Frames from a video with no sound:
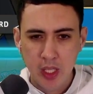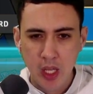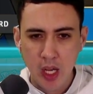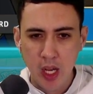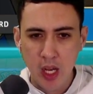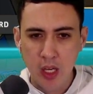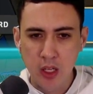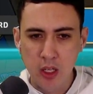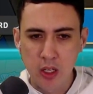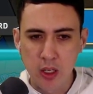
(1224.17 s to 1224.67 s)

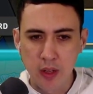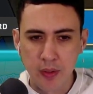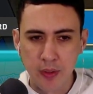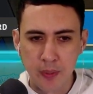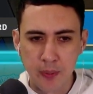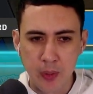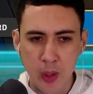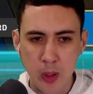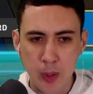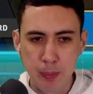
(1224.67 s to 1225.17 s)
And another
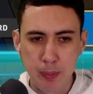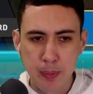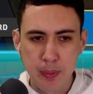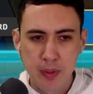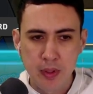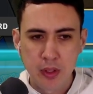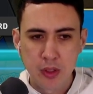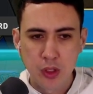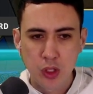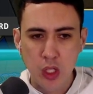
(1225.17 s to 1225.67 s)
rope.
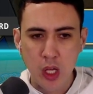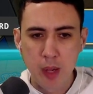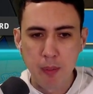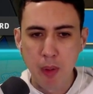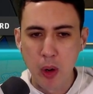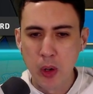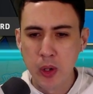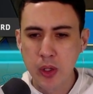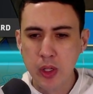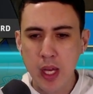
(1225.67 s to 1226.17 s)
So I'm
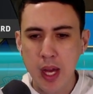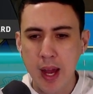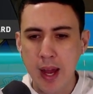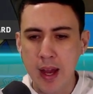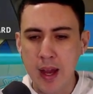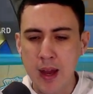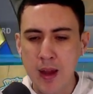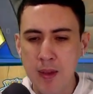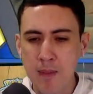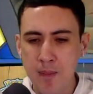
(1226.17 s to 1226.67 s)

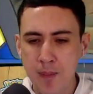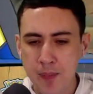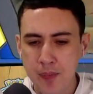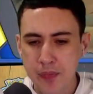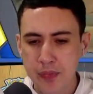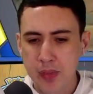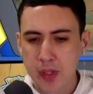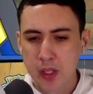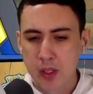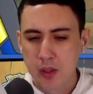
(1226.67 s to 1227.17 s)
okay.
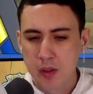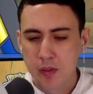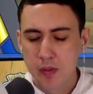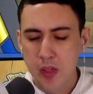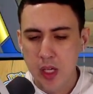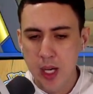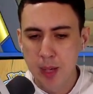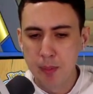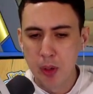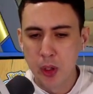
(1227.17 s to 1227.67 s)

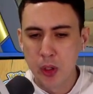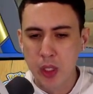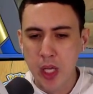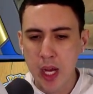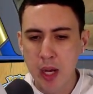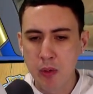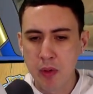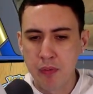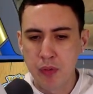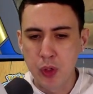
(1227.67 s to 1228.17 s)
I'm
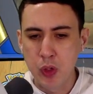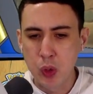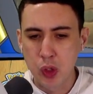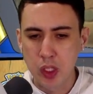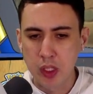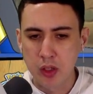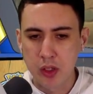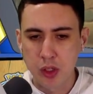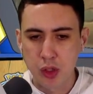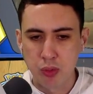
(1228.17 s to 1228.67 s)
okay with
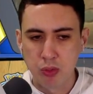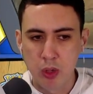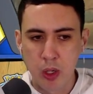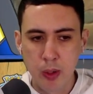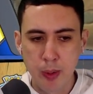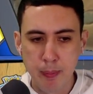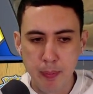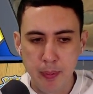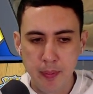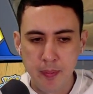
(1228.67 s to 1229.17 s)
using this
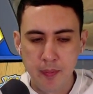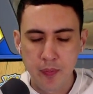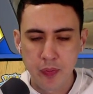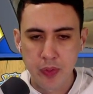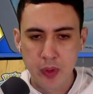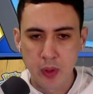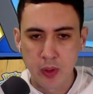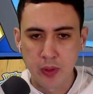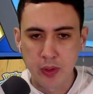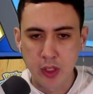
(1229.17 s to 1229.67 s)
rope
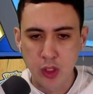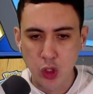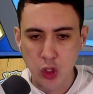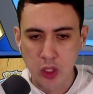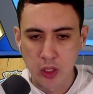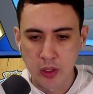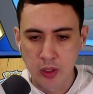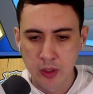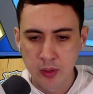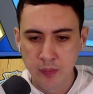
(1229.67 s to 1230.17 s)
on this
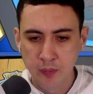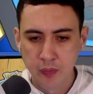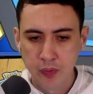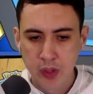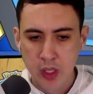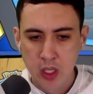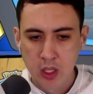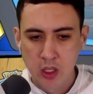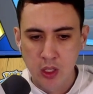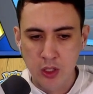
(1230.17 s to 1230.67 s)
turn.
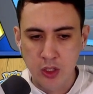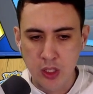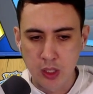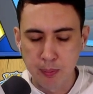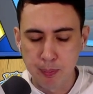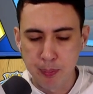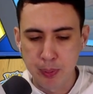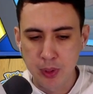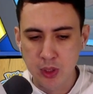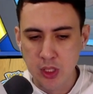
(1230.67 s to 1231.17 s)
Because
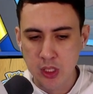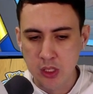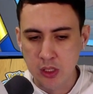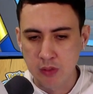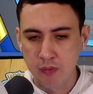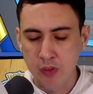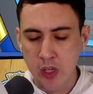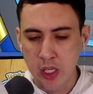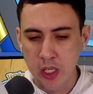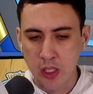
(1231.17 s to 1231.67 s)
it puts us
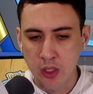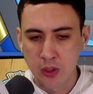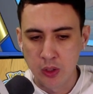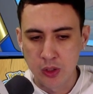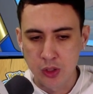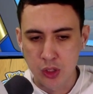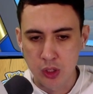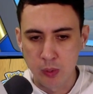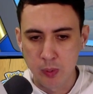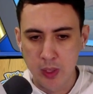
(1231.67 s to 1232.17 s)
very
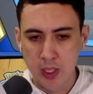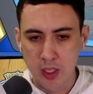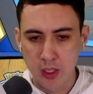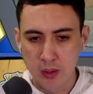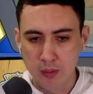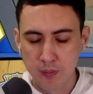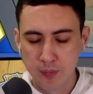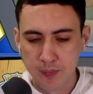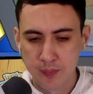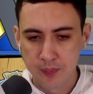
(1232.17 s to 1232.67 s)
close to
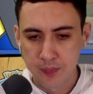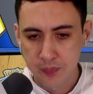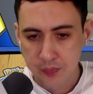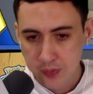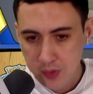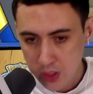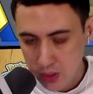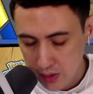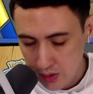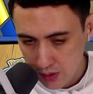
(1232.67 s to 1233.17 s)
winning.
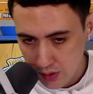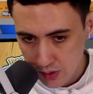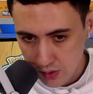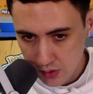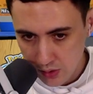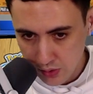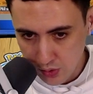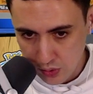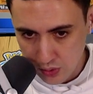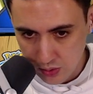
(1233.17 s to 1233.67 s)

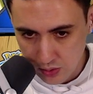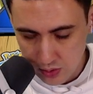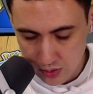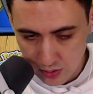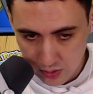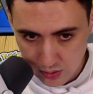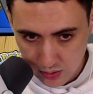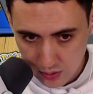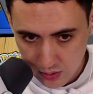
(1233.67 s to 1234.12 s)
So let's do it.